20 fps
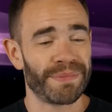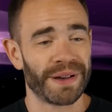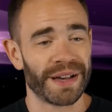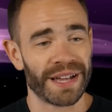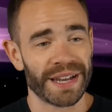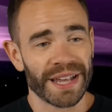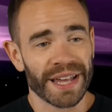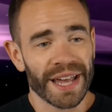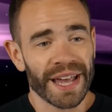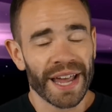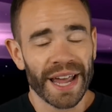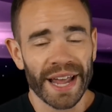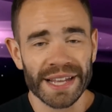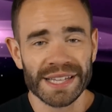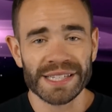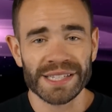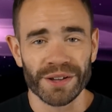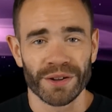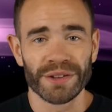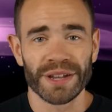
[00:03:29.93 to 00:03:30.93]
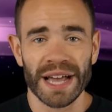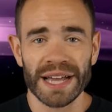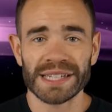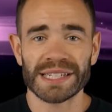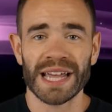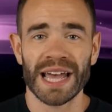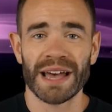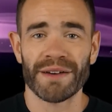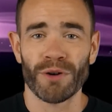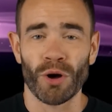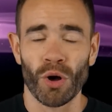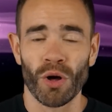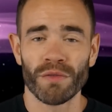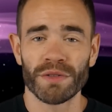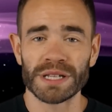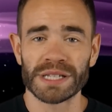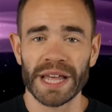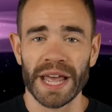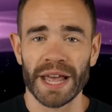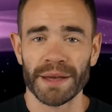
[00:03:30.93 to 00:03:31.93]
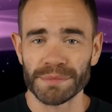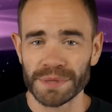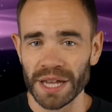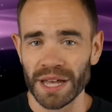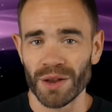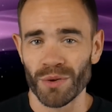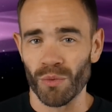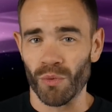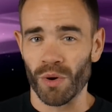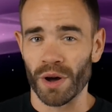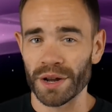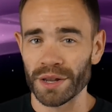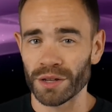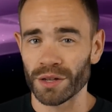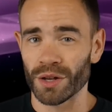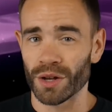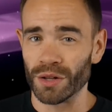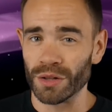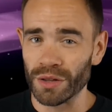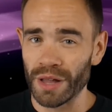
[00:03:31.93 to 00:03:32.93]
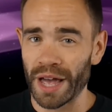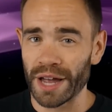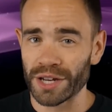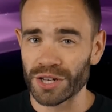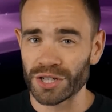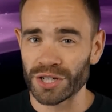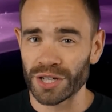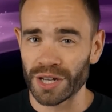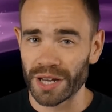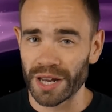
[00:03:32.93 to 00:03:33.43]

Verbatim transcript: but it's still nice to have all these games in one collection,